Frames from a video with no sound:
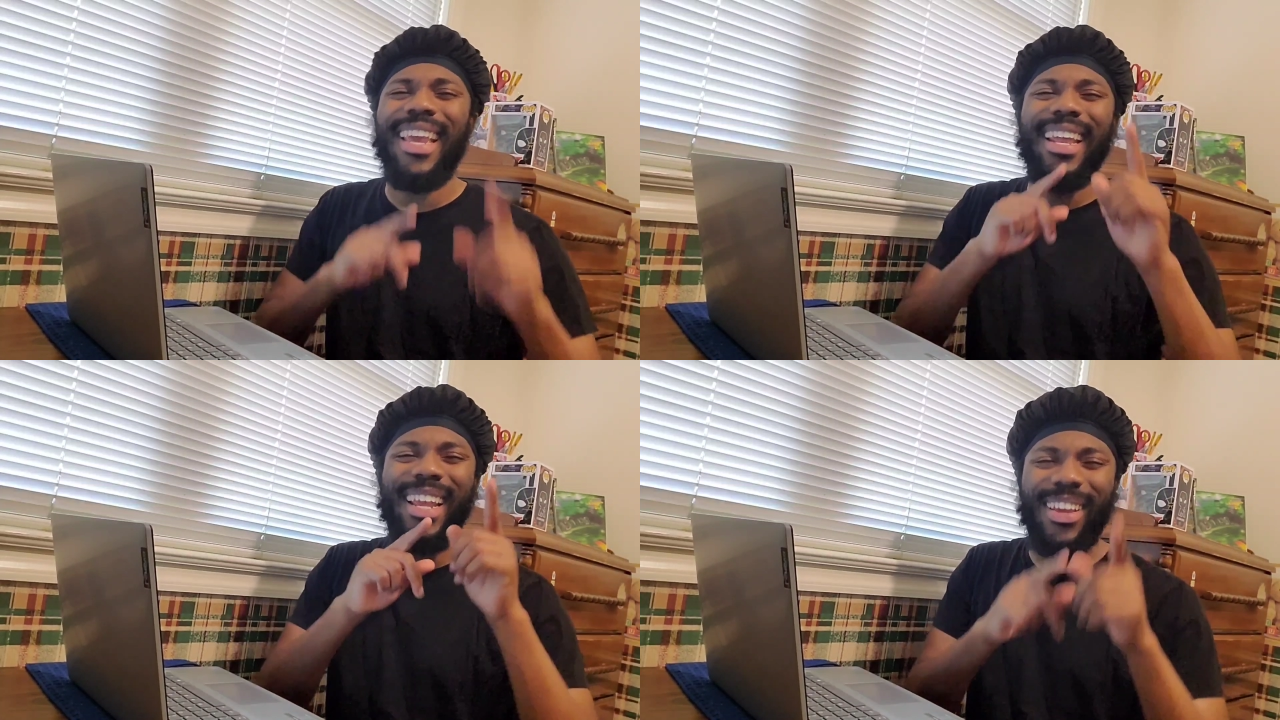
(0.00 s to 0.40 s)

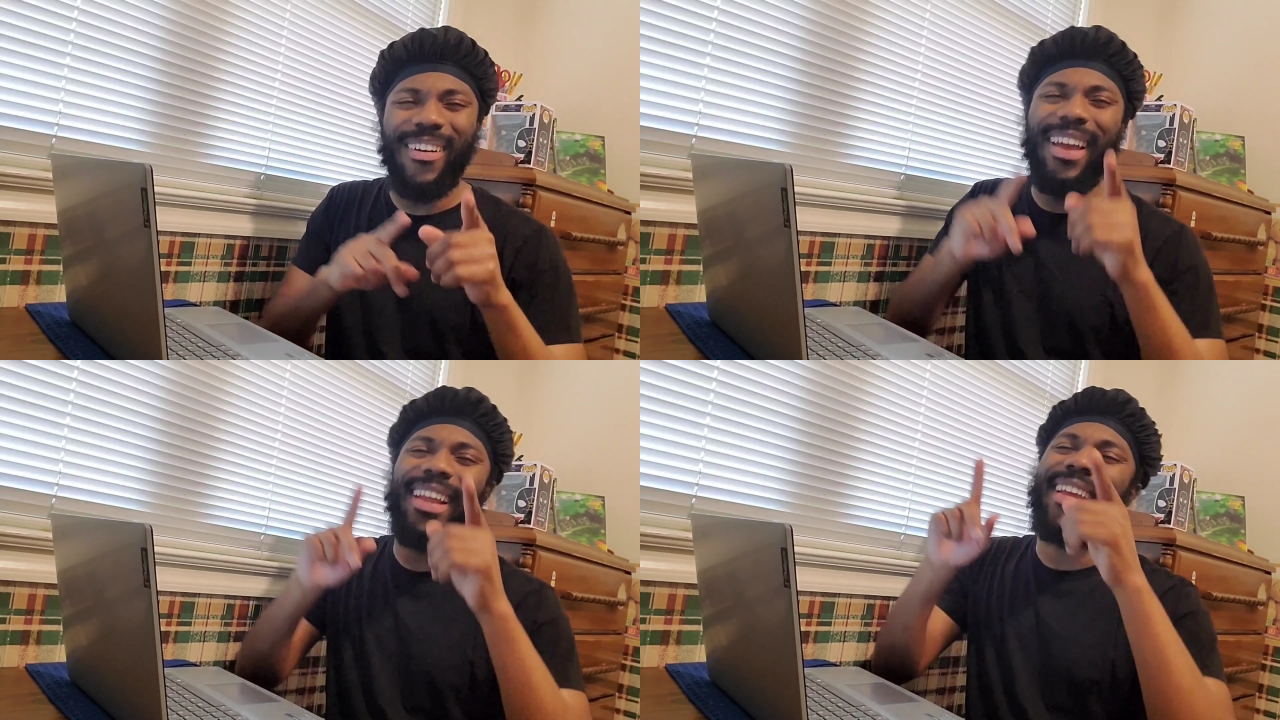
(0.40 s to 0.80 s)
And then go
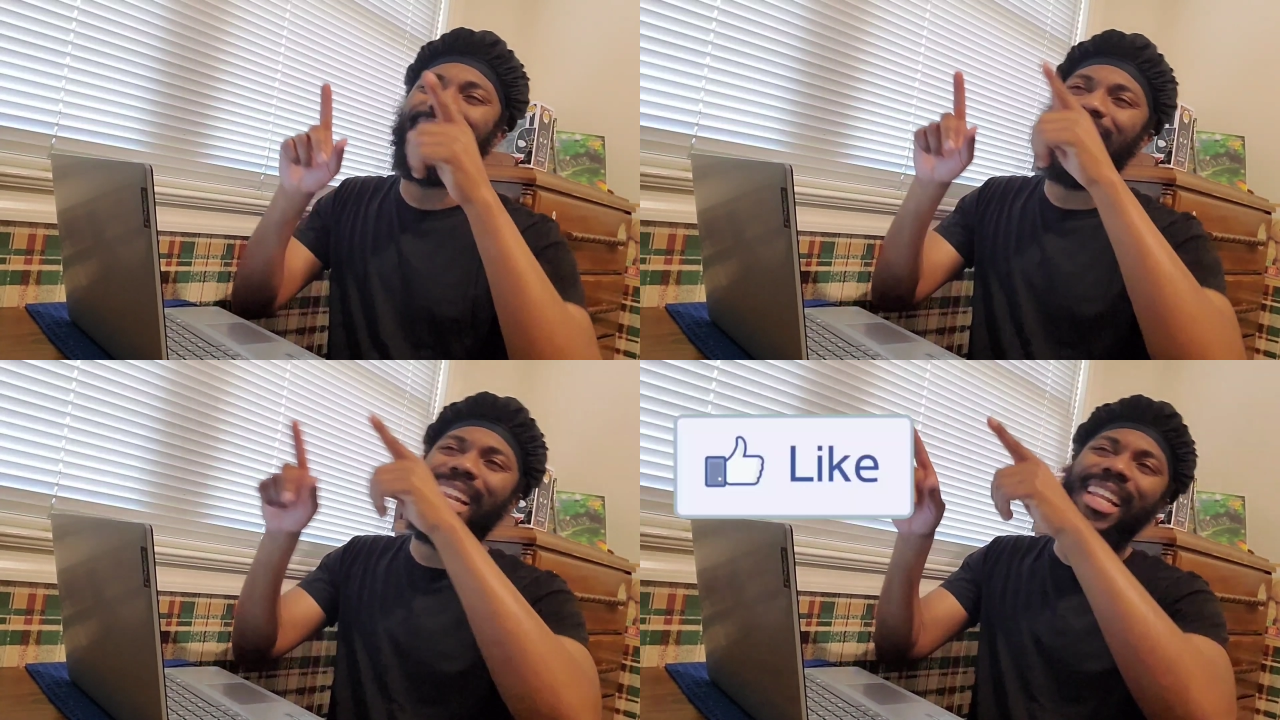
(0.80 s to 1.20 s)
ahead and hit
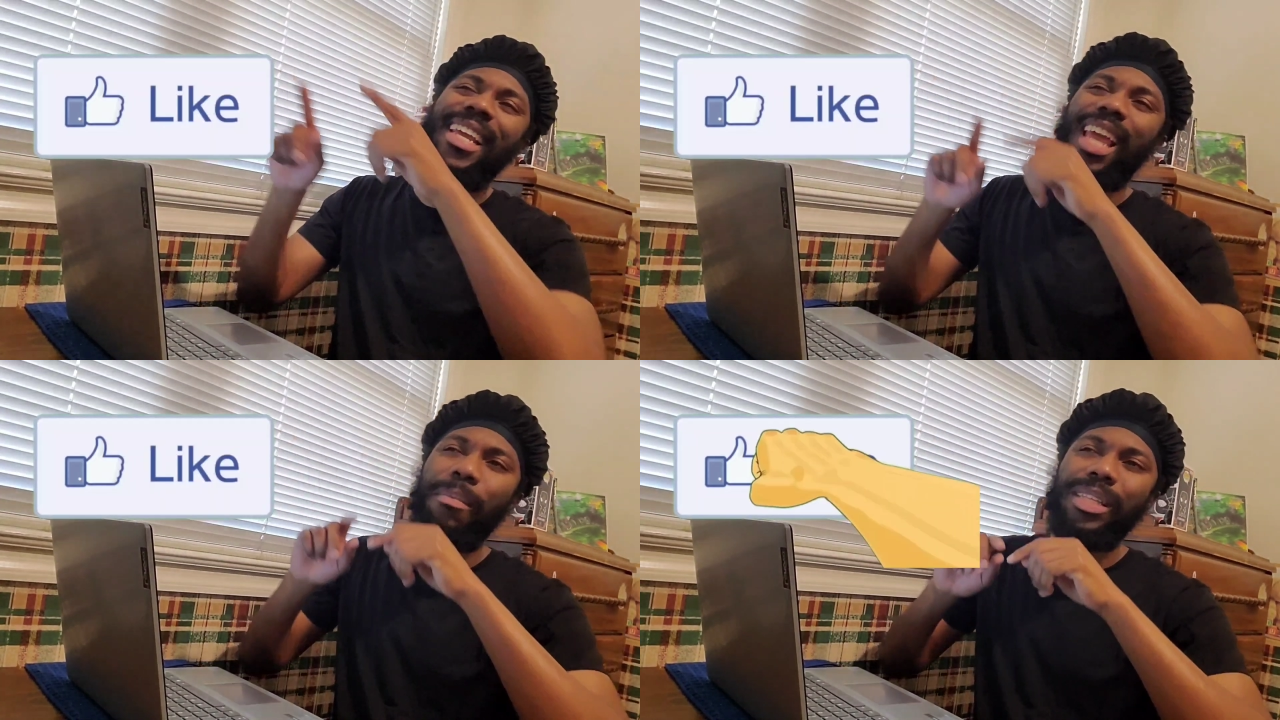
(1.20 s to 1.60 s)
that
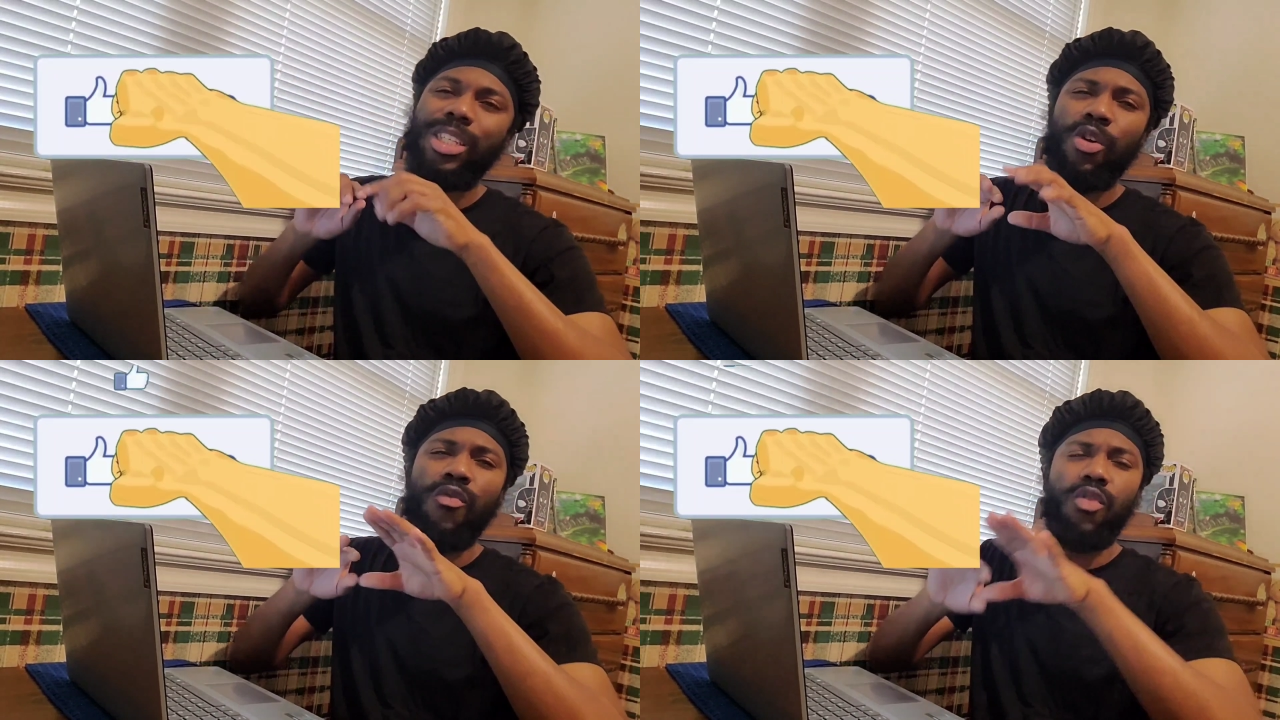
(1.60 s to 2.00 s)
lead K button,
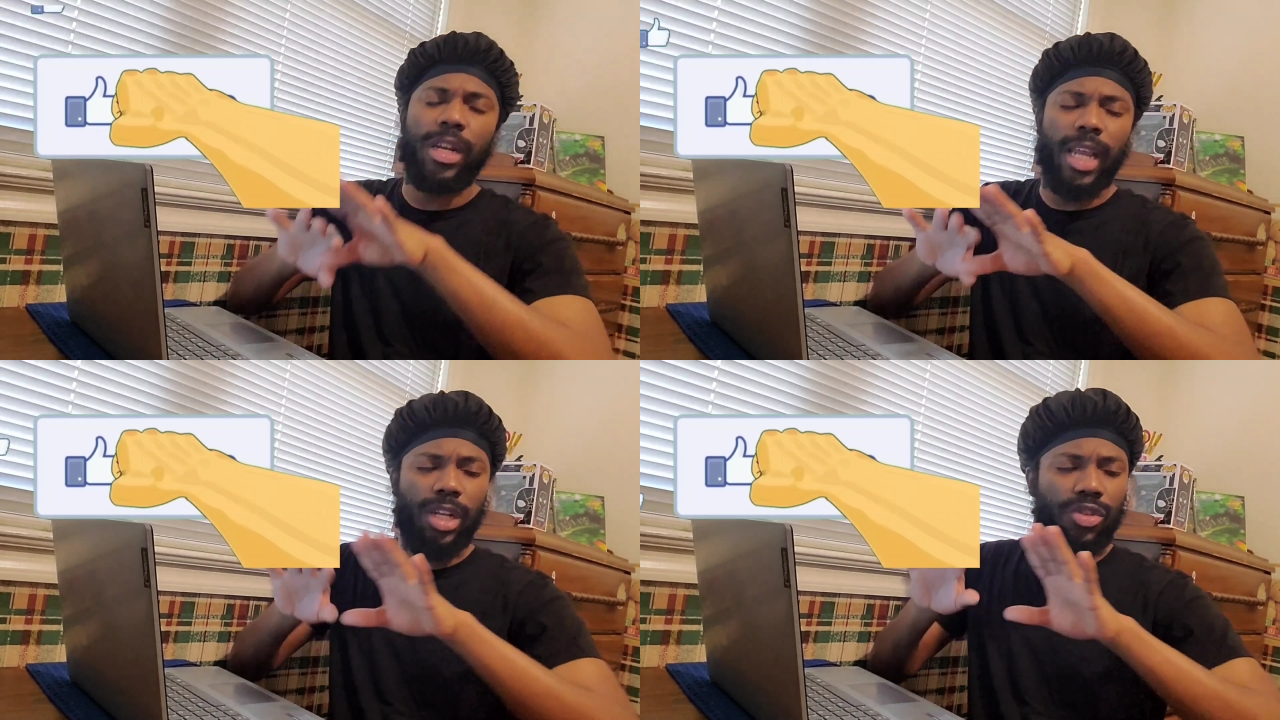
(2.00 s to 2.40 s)
you know, for
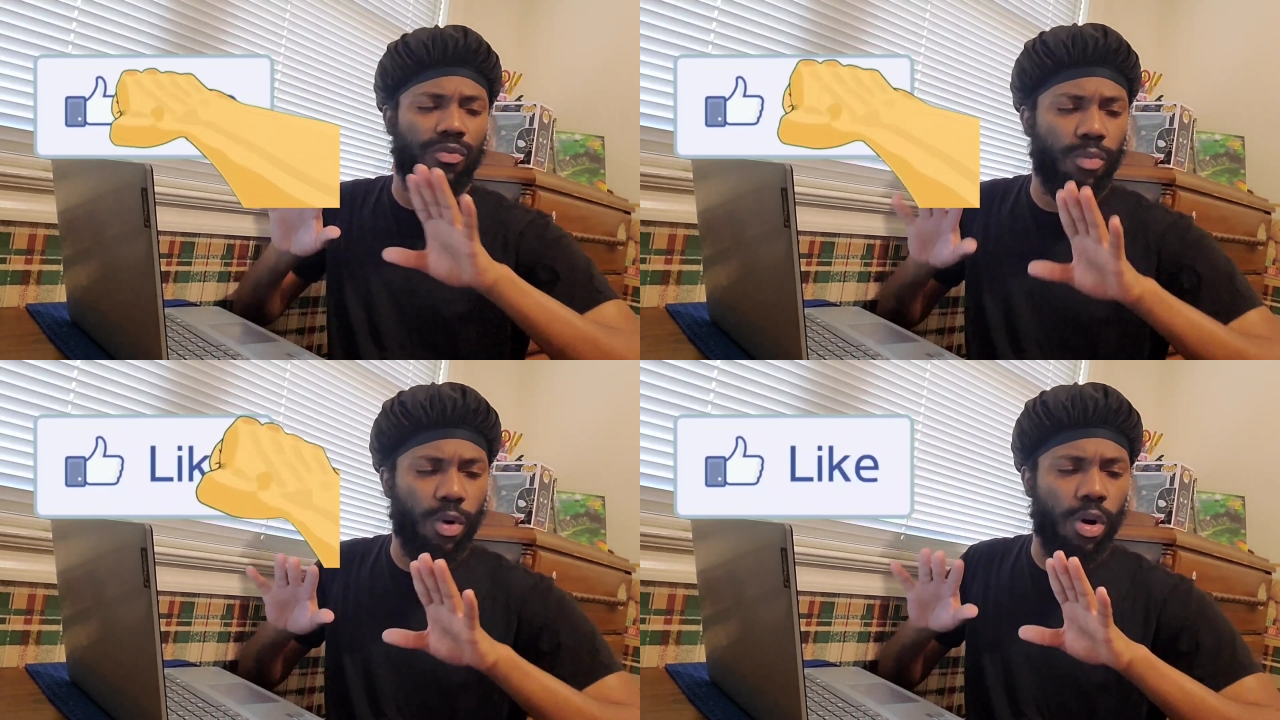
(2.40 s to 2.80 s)
a dash of
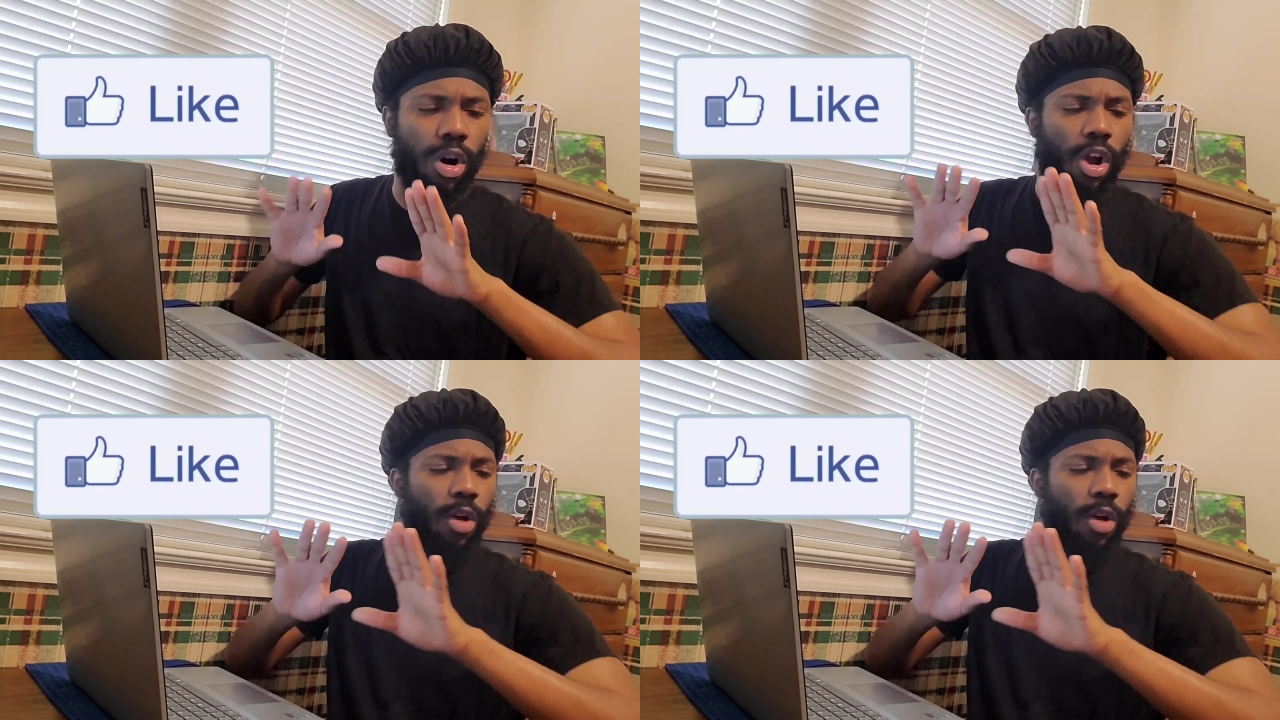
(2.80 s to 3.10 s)
more